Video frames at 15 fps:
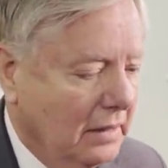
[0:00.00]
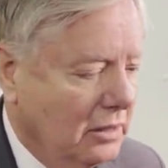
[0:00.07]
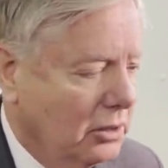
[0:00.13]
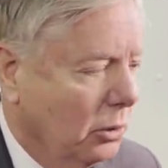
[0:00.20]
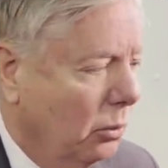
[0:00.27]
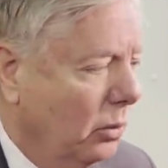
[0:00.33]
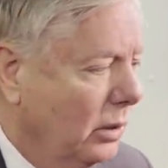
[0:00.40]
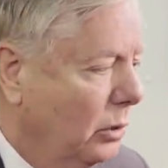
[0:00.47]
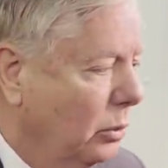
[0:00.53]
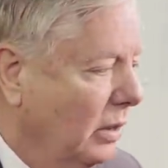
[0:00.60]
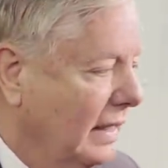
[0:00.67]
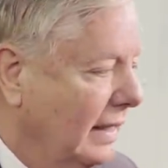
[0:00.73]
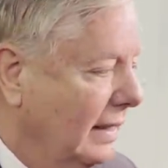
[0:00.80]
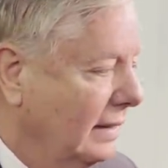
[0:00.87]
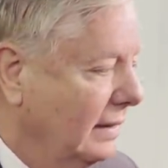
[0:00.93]
So one
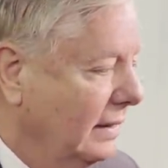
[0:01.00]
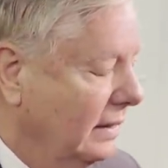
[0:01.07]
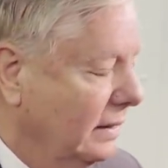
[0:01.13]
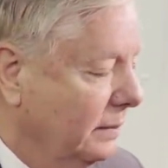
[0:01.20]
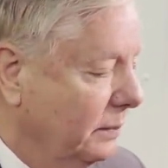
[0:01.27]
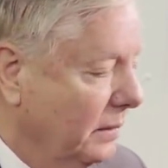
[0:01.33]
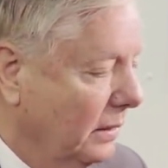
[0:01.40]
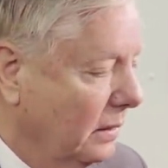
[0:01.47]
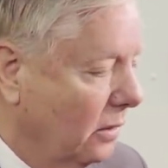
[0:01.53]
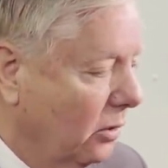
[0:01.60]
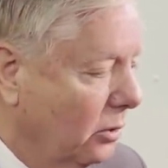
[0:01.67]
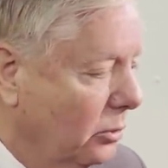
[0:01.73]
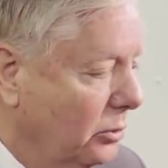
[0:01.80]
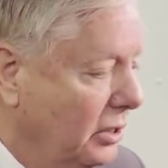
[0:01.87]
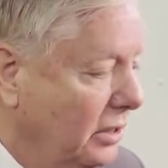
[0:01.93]
quick idea,
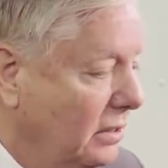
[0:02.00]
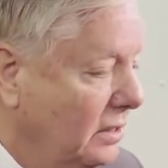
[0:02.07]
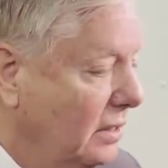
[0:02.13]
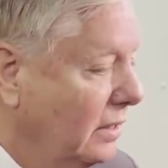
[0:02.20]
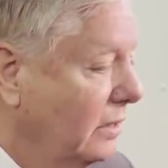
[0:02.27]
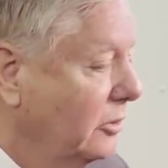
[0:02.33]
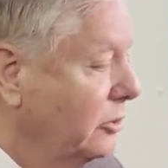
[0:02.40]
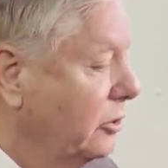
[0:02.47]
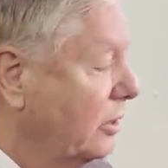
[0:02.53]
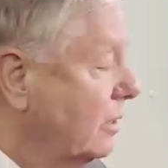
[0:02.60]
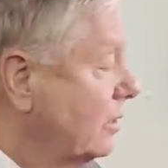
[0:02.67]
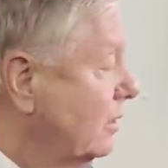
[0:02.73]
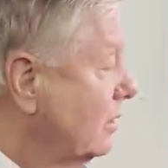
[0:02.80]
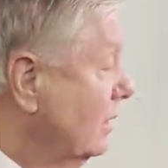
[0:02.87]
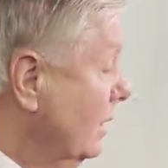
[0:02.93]
ROTC
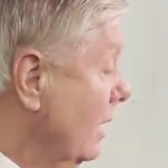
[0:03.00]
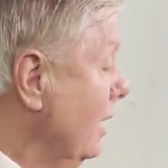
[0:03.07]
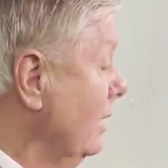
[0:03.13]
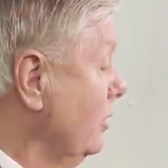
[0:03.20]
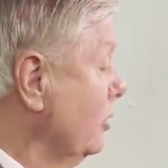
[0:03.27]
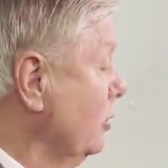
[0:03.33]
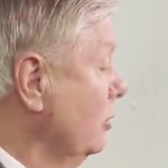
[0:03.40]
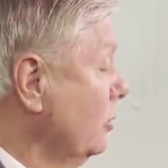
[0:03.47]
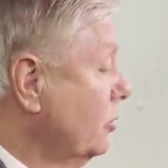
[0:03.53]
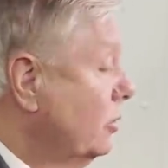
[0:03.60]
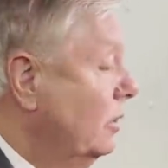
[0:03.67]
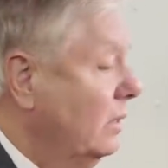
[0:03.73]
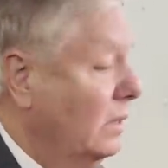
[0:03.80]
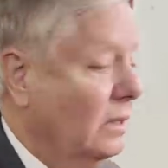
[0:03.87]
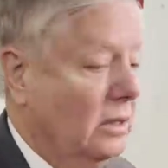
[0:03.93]
instructors in high schools
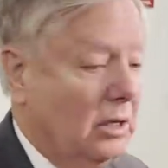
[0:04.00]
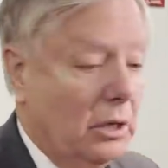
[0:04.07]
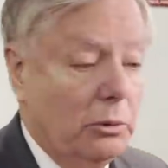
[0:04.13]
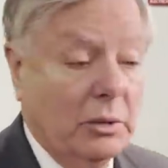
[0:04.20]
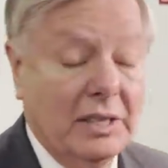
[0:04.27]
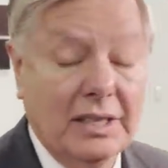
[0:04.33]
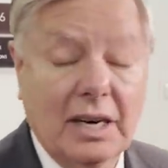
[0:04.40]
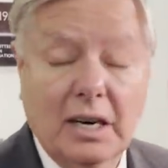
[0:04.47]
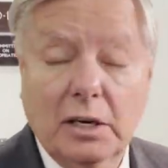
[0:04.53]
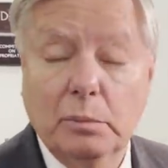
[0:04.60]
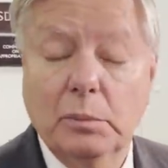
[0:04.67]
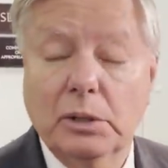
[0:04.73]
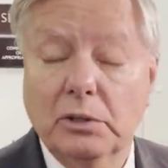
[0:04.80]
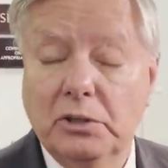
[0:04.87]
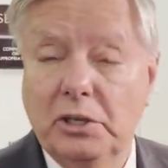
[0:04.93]
are retired
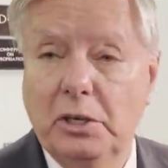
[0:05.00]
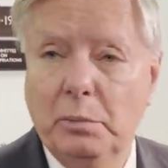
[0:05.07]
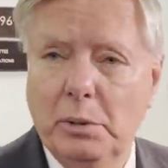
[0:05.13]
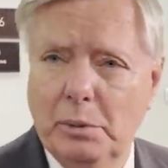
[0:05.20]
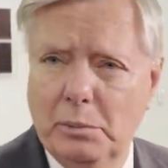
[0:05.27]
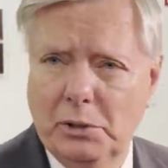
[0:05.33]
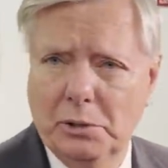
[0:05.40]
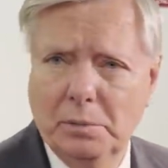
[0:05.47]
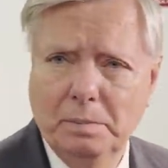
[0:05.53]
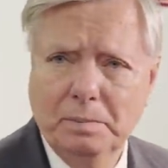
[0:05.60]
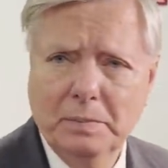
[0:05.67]
military members